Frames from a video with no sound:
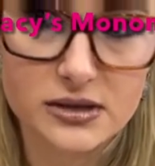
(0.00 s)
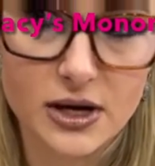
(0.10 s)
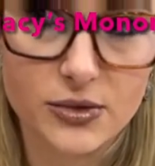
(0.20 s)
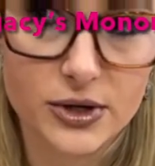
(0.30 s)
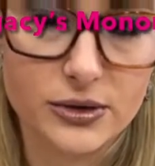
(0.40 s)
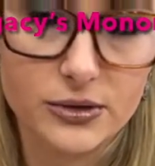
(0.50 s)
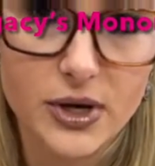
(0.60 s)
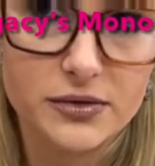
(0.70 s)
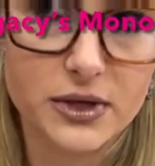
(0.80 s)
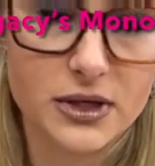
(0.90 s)
That way you,
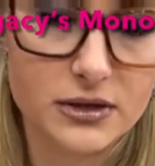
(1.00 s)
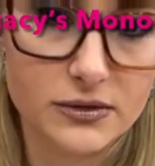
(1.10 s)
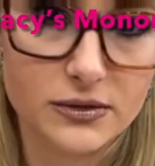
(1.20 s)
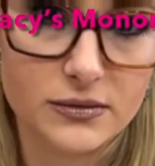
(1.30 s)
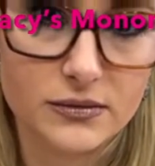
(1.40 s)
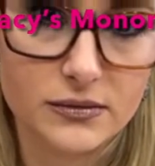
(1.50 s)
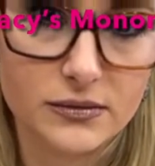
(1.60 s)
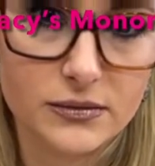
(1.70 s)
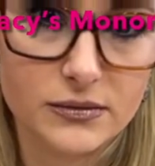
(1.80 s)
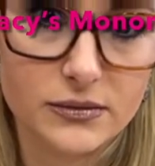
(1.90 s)
at the end of the
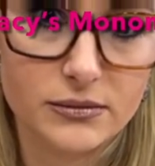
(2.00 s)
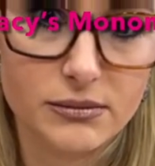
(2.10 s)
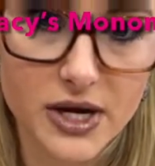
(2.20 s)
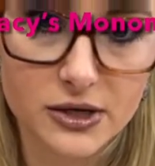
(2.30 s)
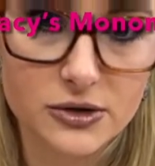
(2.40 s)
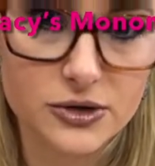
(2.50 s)
manicure,